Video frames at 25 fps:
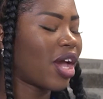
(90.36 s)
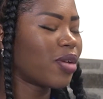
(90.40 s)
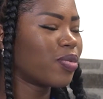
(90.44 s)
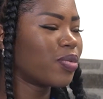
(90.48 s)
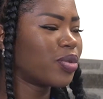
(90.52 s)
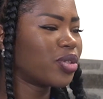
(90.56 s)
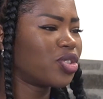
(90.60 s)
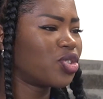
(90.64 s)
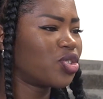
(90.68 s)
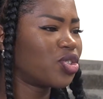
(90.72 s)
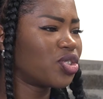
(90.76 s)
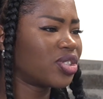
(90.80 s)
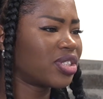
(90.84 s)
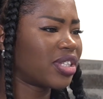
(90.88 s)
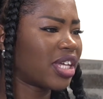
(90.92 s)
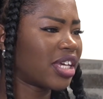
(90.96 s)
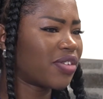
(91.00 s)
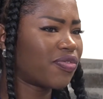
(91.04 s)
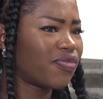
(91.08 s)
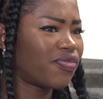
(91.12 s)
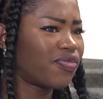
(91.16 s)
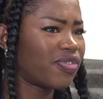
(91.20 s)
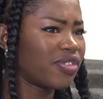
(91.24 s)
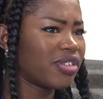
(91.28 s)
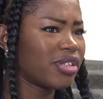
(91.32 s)
I was just like
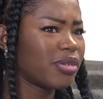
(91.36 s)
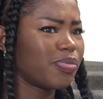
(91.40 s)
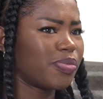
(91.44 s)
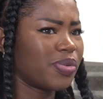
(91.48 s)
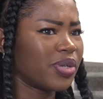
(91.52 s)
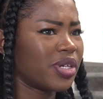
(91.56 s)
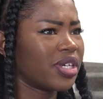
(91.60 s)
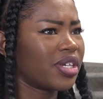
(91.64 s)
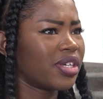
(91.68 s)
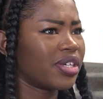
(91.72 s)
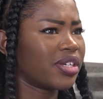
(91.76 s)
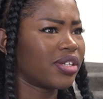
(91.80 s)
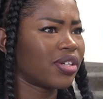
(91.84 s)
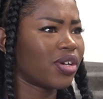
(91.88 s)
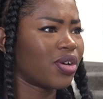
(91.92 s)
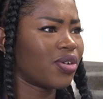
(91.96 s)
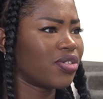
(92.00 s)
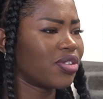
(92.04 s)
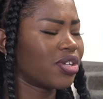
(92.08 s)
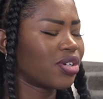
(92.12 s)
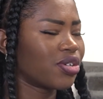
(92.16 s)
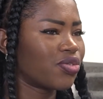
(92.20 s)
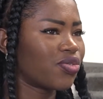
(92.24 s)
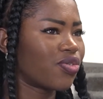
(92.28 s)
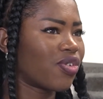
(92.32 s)
flipping on
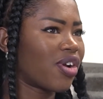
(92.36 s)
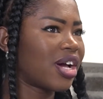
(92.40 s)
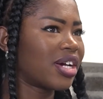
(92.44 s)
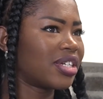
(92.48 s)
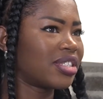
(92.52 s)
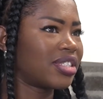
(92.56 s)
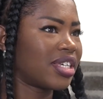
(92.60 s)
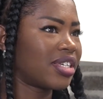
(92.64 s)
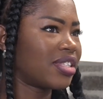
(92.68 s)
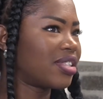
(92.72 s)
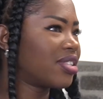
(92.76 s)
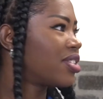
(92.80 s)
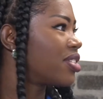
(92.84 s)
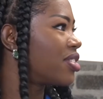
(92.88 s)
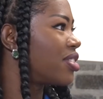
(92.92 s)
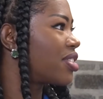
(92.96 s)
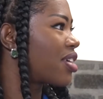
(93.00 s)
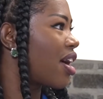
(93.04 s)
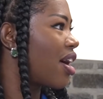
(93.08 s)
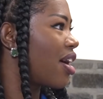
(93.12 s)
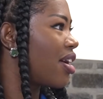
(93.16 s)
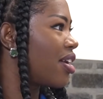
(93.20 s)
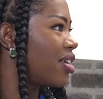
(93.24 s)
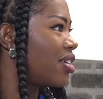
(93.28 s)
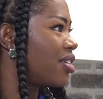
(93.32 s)
the grass and this
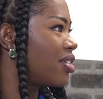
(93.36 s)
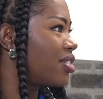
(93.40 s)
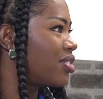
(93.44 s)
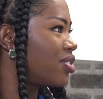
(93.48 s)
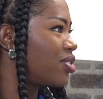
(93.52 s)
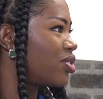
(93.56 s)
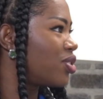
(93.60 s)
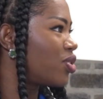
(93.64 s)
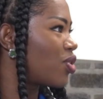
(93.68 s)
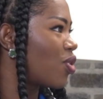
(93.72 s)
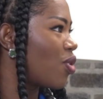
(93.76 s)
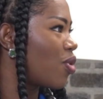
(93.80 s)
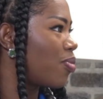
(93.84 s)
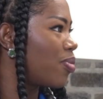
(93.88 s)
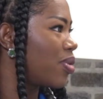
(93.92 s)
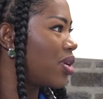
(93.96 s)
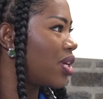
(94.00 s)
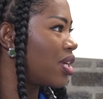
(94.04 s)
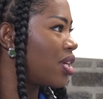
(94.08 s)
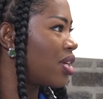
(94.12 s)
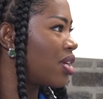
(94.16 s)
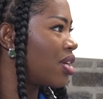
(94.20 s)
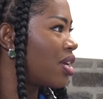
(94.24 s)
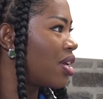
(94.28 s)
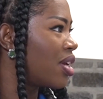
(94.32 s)
guy saw
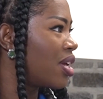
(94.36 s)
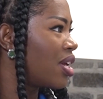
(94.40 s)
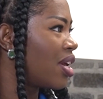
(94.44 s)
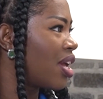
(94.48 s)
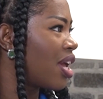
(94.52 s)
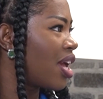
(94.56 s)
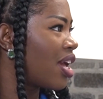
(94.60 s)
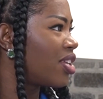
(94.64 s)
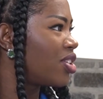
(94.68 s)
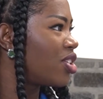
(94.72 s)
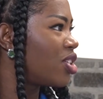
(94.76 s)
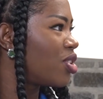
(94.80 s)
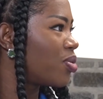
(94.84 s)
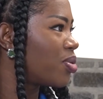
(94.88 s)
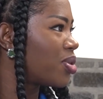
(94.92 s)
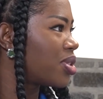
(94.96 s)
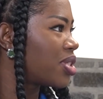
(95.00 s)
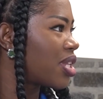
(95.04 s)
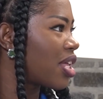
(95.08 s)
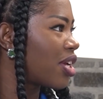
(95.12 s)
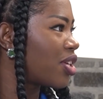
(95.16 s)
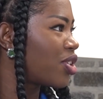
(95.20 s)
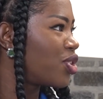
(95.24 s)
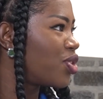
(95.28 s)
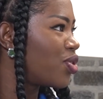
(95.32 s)
me and he was
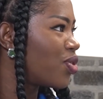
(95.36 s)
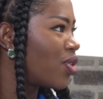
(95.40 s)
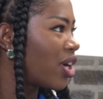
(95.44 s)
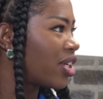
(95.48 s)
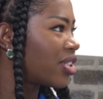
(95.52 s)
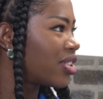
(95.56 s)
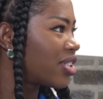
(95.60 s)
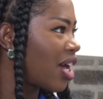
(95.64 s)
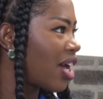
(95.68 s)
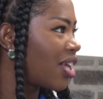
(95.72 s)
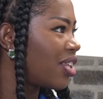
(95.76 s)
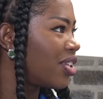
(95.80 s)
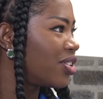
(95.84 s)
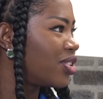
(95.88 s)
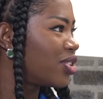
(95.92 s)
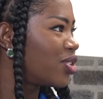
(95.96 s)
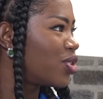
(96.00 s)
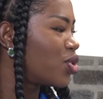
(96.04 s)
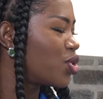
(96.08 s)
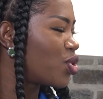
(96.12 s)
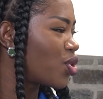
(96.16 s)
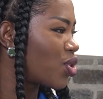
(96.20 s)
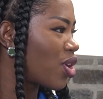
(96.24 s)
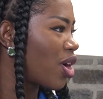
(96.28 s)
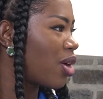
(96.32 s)
like, you got talent, you
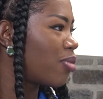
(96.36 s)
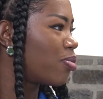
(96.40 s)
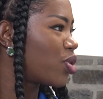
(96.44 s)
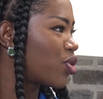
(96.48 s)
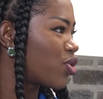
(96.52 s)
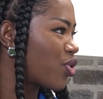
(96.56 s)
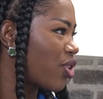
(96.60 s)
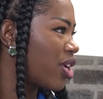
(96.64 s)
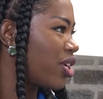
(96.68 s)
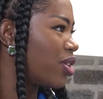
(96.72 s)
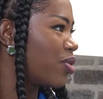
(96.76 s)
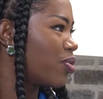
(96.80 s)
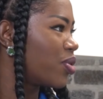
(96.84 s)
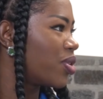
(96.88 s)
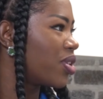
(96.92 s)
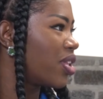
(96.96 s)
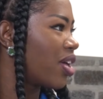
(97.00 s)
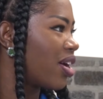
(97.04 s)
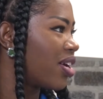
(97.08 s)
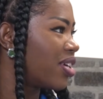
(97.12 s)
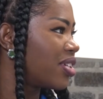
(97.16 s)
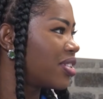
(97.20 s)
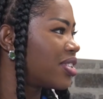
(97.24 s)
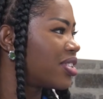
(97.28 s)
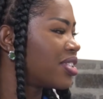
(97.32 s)
should come train with
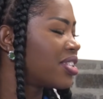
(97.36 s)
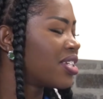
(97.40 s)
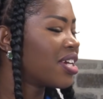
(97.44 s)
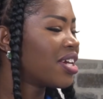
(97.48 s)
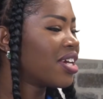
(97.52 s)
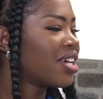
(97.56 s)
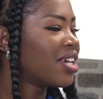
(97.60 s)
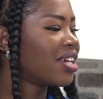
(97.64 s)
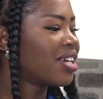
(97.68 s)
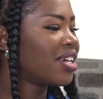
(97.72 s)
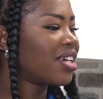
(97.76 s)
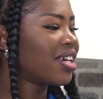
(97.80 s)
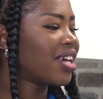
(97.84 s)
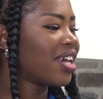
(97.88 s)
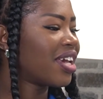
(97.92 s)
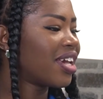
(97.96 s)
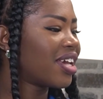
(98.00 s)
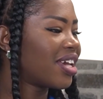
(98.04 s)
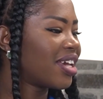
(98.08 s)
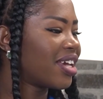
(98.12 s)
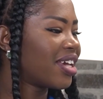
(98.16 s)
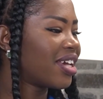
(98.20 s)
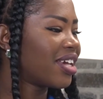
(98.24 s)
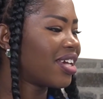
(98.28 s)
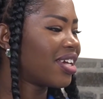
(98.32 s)
us. Oh.
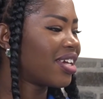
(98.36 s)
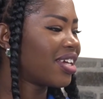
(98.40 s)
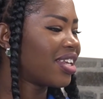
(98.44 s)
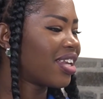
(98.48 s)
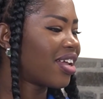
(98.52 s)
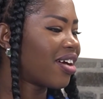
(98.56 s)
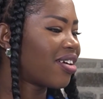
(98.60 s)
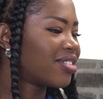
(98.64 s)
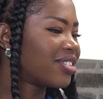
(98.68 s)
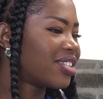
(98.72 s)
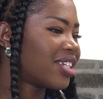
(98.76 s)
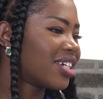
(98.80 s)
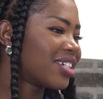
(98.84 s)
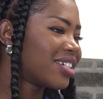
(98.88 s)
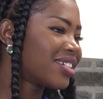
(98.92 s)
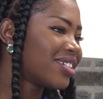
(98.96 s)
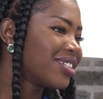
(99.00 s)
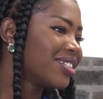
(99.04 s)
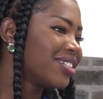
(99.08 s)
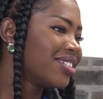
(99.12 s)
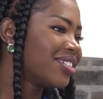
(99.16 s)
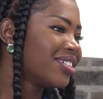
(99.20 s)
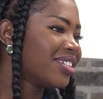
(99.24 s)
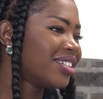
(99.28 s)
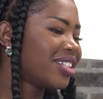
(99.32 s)
And I was like,
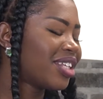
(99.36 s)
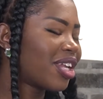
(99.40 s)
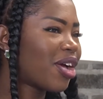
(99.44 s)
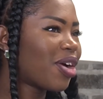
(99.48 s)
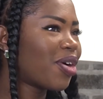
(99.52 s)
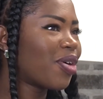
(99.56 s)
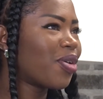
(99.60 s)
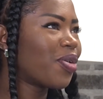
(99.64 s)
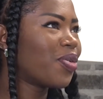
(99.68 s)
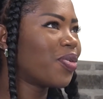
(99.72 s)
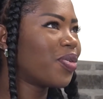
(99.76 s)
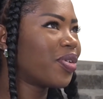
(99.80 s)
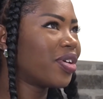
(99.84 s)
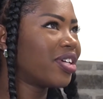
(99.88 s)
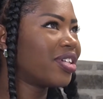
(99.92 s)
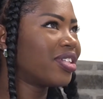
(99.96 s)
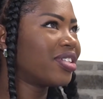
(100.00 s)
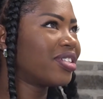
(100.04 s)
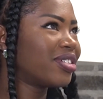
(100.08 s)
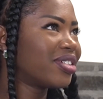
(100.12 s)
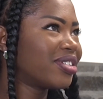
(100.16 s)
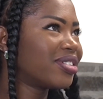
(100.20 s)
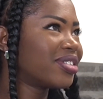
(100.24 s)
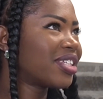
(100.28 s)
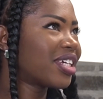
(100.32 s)
no. And
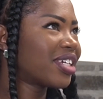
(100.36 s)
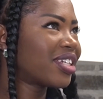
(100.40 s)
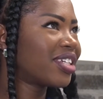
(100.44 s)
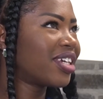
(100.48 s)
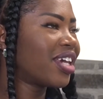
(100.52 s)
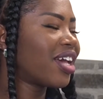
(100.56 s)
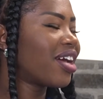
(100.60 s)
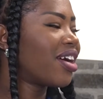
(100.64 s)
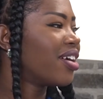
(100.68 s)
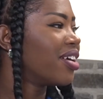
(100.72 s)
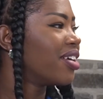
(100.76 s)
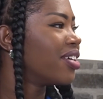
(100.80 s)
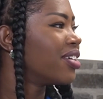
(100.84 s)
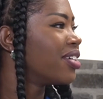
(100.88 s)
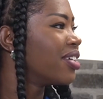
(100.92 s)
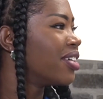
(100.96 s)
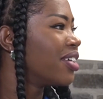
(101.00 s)
he's like, yeah.